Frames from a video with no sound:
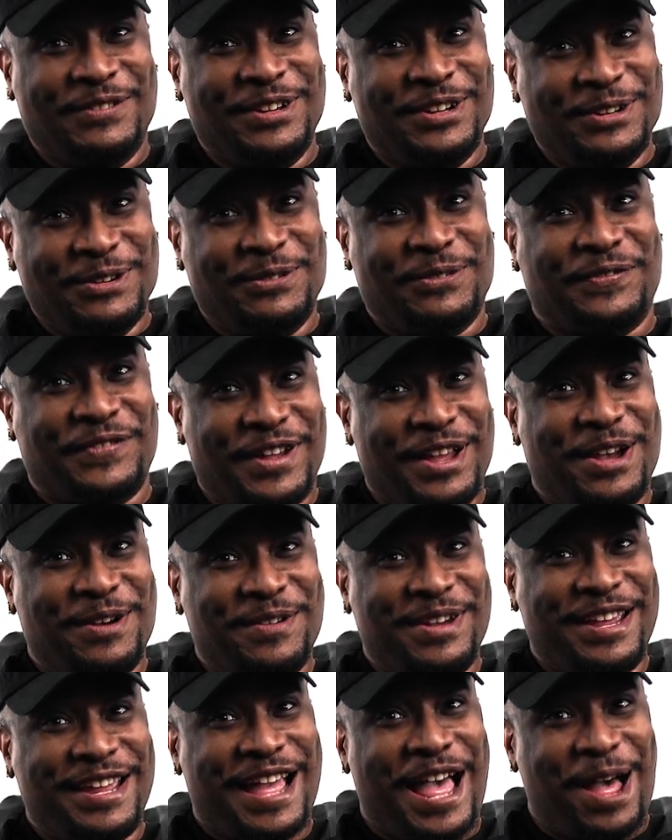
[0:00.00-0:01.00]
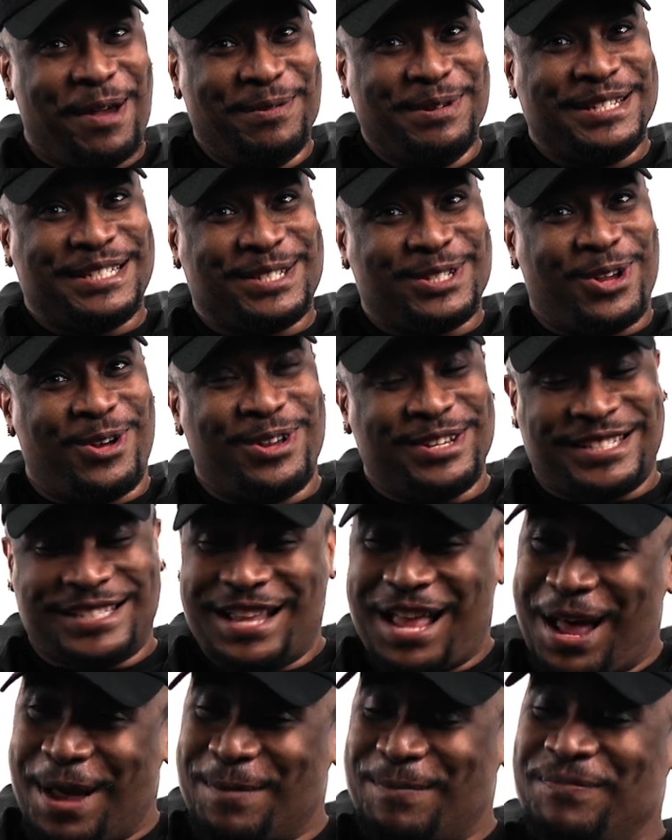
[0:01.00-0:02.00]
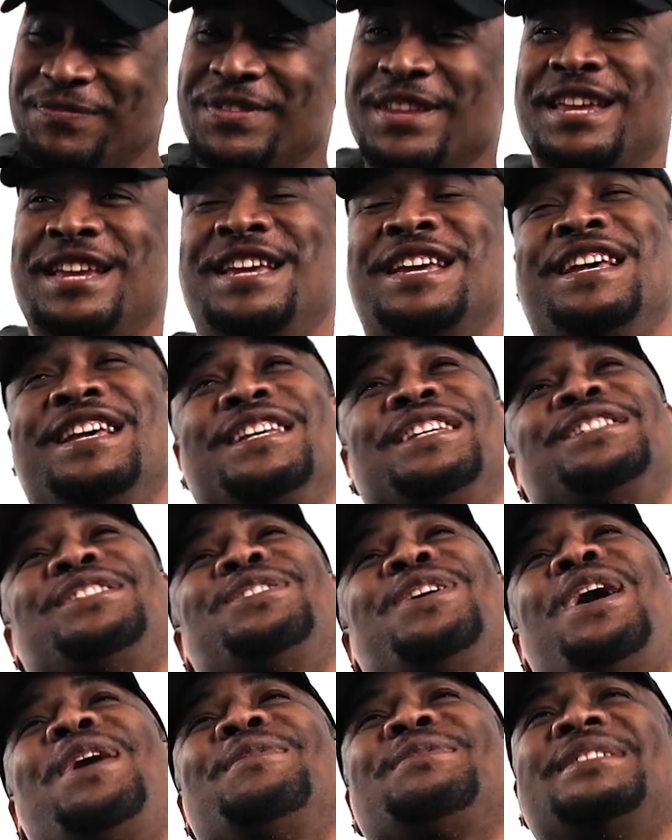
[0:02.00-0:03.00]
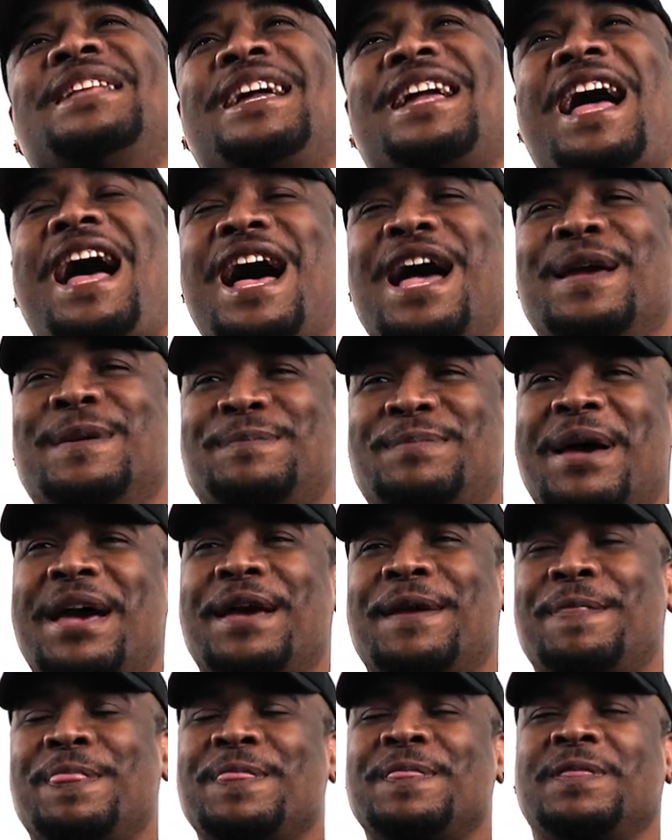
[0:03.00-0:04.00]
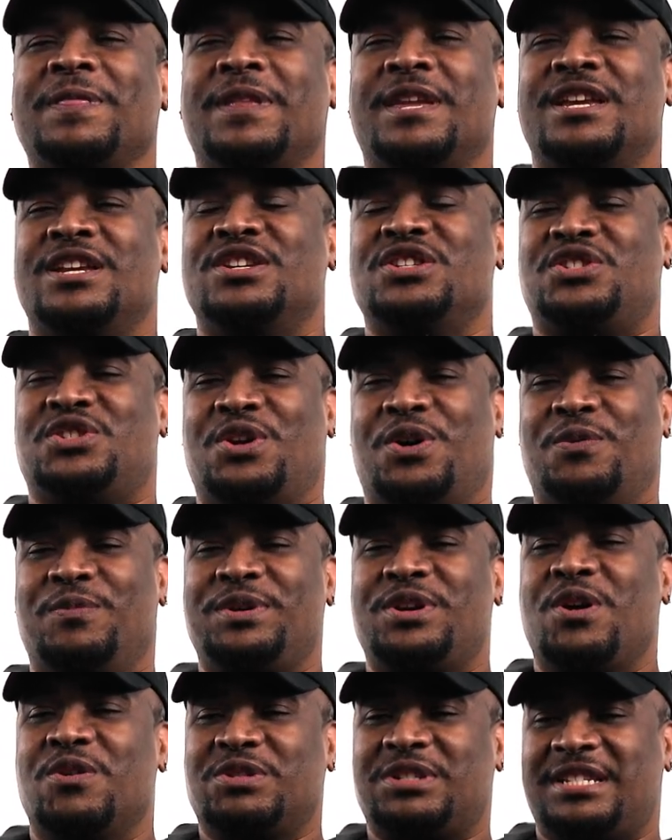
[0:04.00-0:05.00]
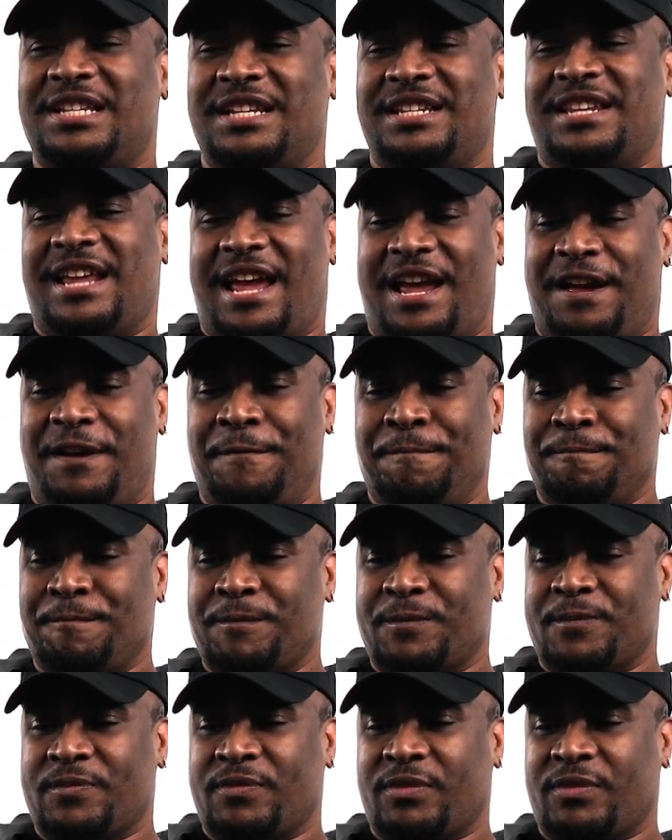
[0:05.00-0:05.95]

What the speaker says: You feel me? I was so stuck. So I was like, all right, bet. So we go sit down.